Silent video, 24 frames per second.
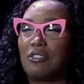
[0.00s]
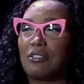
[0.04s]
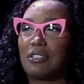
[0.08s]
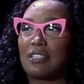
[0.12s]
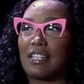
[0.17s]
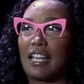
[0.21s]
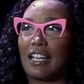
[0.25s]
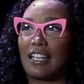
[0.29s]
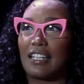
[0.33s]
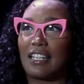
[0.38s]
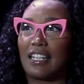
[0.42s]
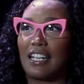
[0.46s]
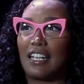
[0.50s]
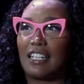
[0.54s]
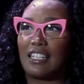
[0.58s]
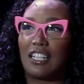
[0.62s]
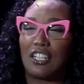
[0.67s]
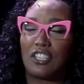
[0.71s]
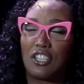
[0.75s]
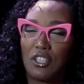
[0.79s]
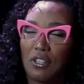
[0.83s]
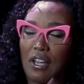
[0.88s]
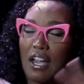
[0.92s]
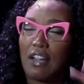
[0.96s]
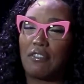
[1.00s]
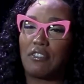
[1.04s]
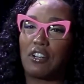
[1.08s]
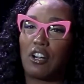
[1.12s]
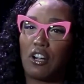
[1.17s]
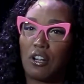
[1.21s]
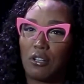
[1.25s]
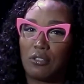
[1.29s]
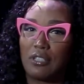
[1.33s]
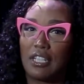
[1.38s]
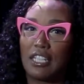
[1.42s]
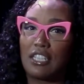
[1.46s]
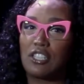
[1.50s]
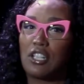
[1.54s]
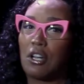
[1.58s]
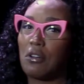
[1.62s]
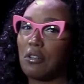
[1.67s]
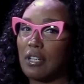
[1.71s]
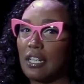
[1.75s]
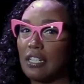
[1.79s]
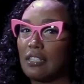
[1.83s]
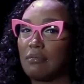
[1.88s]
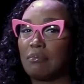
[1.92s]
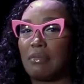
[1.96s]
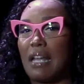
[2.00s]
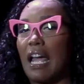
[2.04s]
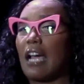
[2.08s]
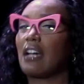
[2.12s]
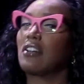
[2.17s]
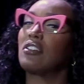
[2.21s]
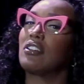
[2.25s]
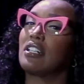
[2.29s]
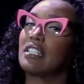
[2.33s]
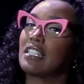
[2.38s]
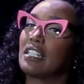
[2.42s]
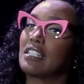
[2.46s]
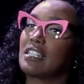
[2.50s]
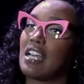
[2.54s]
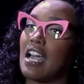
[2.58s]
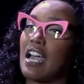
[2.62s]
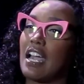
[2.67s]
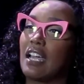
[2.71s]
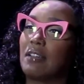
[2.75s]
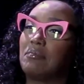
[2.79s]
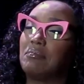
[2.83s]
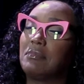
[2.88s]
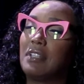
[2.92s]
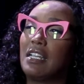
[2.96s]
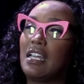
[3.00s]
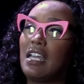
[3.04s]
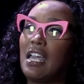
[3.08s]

It's like, hello, you have your only token black girl at the time,